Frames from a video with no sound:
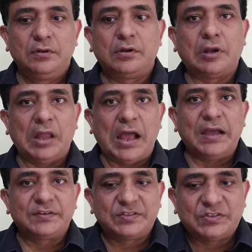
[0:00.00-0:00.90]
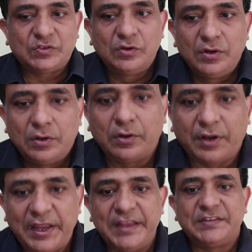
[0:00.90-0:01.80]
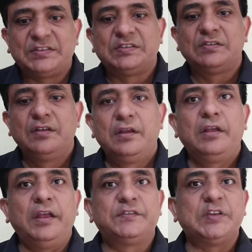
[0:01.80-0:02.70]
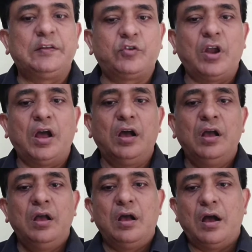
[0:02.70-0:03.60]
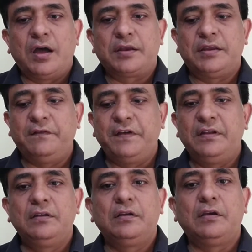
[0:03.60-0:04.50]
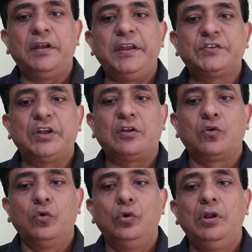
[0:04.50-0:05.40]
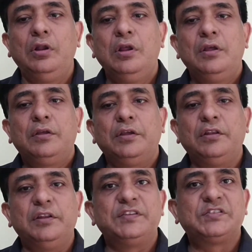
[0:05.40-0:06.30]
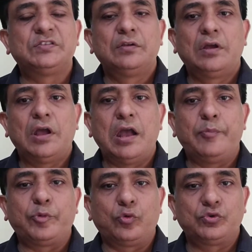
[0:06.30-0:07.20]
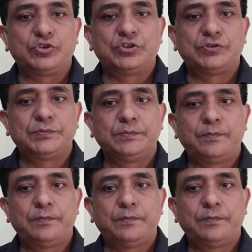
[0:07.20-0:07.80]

class, race, etc., are given greater role in this approach.